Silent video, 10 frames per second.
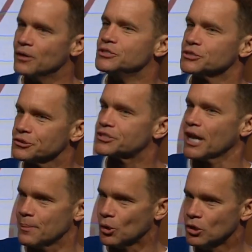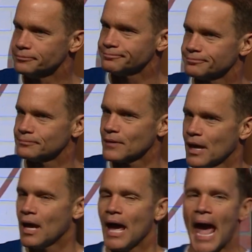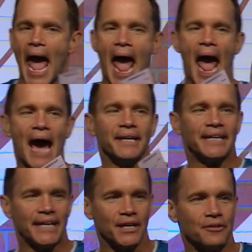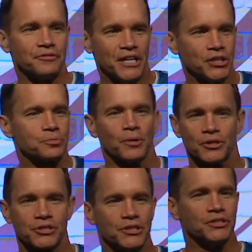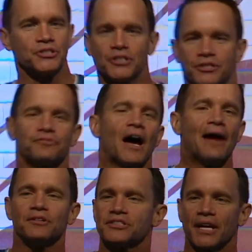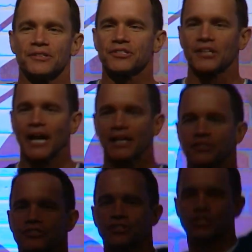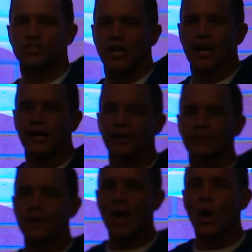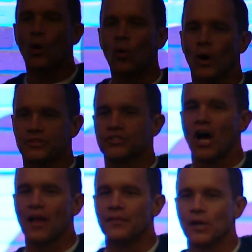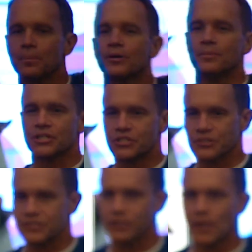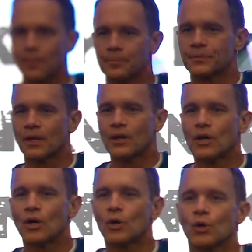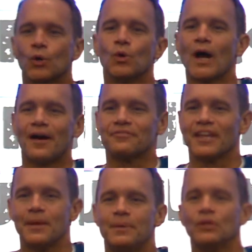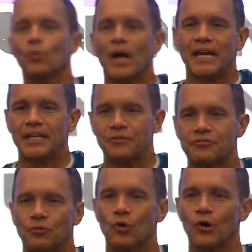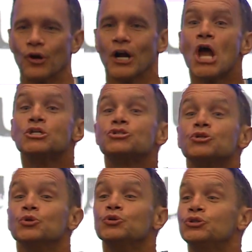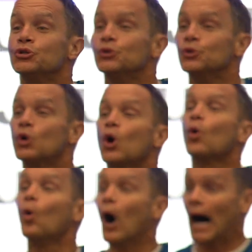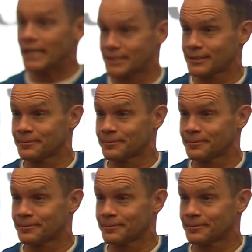your table and give each person just 5 or 10 seconds to share what's on their permission slip. Who have they been waiting for to do what?